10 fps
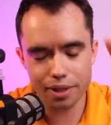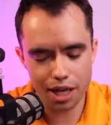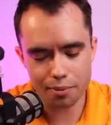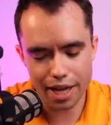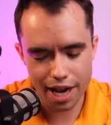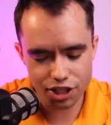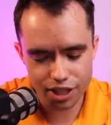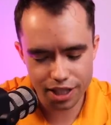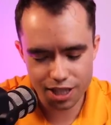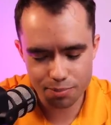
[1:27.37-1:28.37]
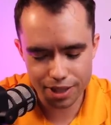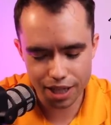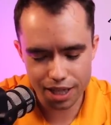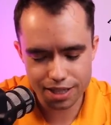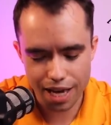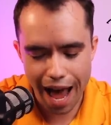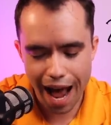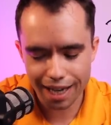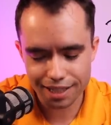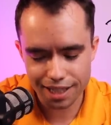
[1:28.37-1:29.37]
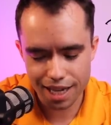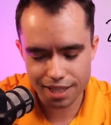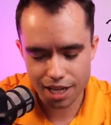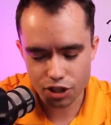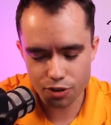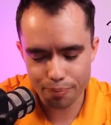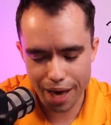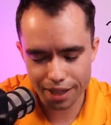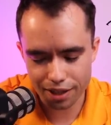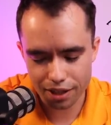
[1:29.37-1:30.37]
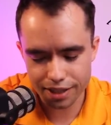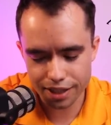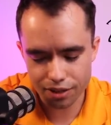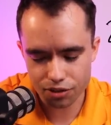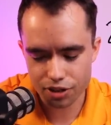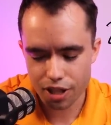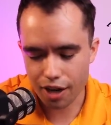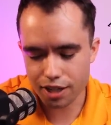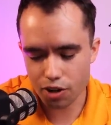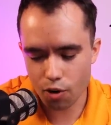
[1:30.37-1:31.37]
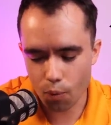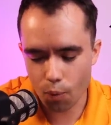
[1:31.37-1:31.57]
to become an agent is because access to better deals. All right.